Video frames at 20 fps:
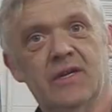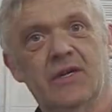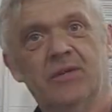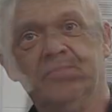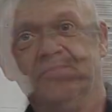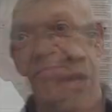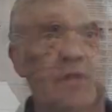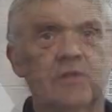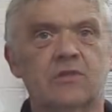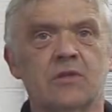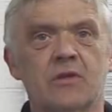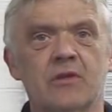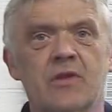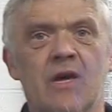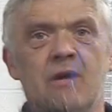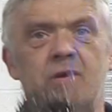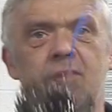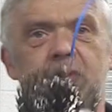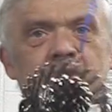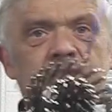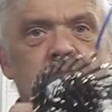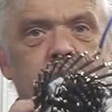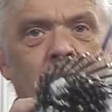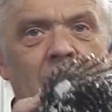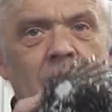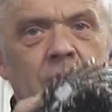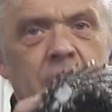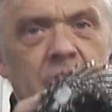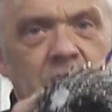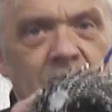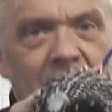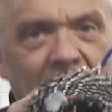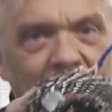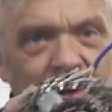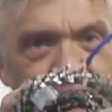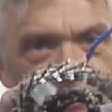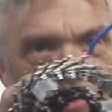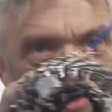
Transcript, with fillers: Okay, so there it is wound around.